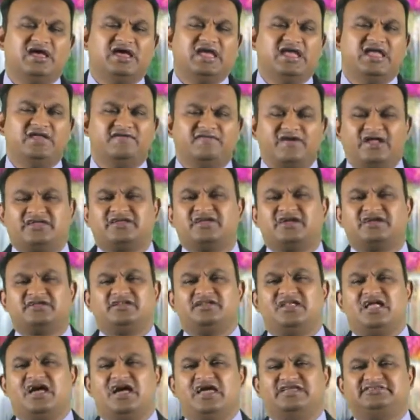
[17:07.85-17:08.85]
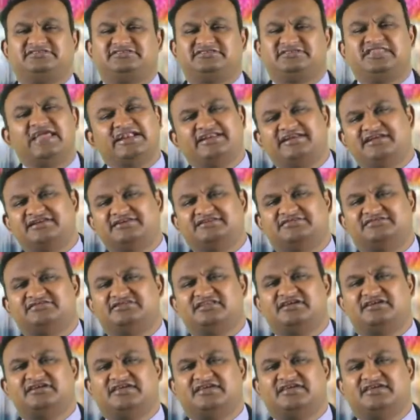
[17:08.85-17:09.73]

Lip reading: He recognized that it is the